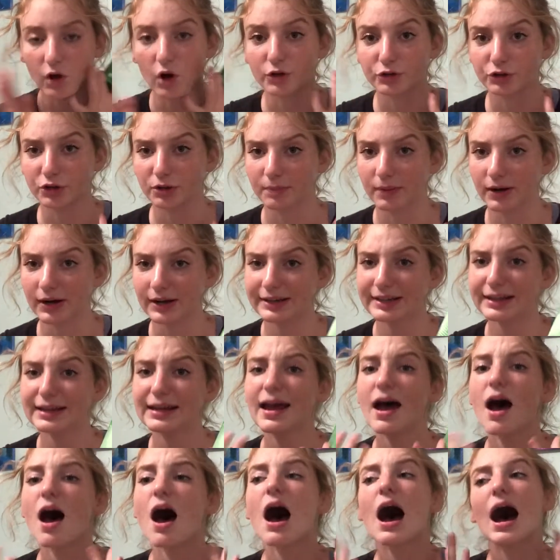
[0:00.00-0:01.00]
your
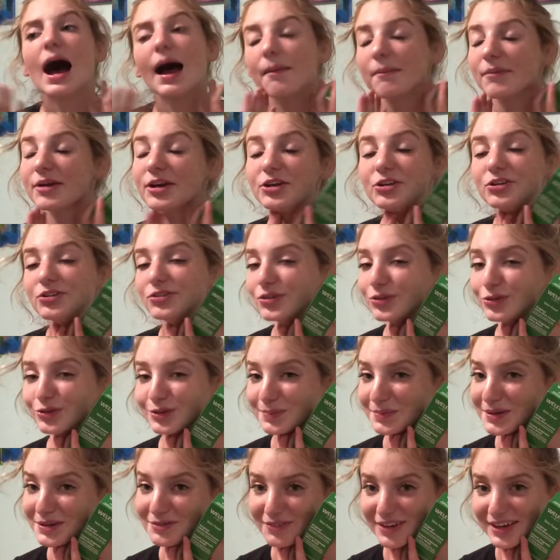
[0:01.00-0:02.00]
body. I'm gonna use this
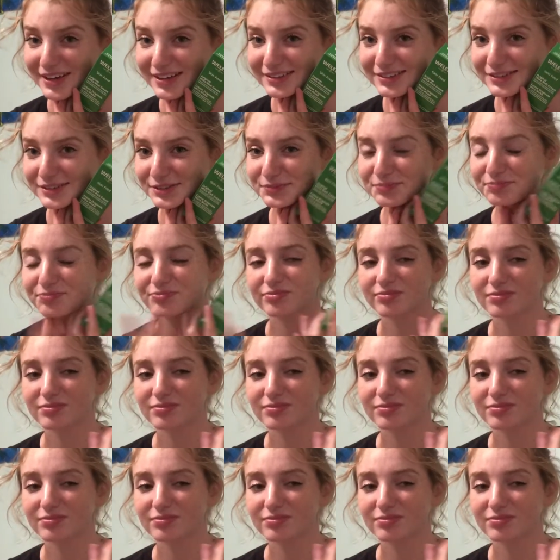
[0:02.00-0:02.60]
on my face.